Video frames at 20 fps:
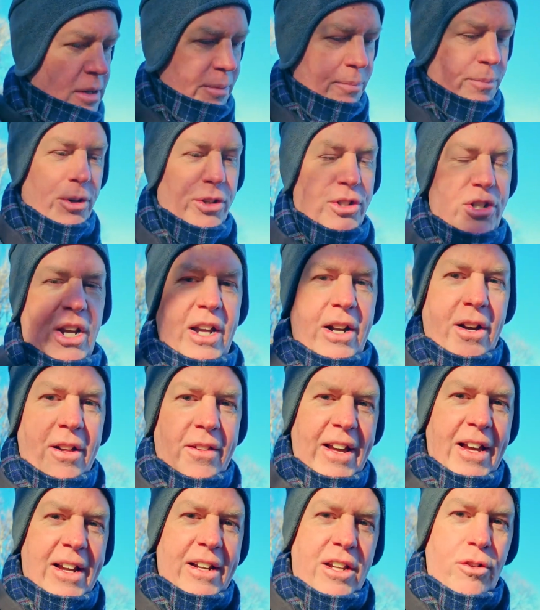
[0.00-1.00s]
I appreciate all
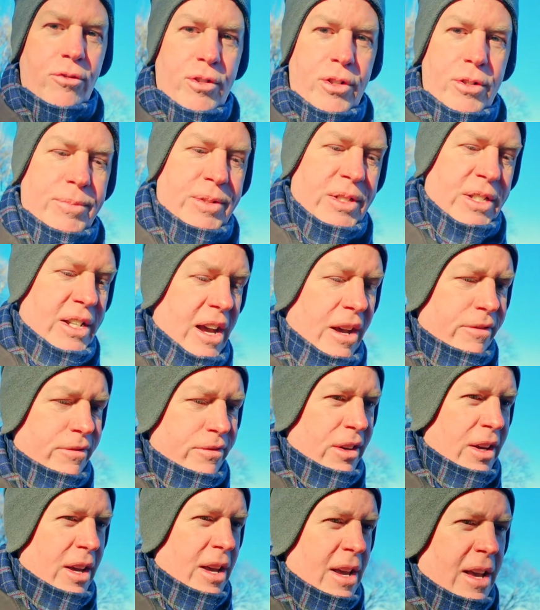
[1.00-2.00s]
that YouTube stuff.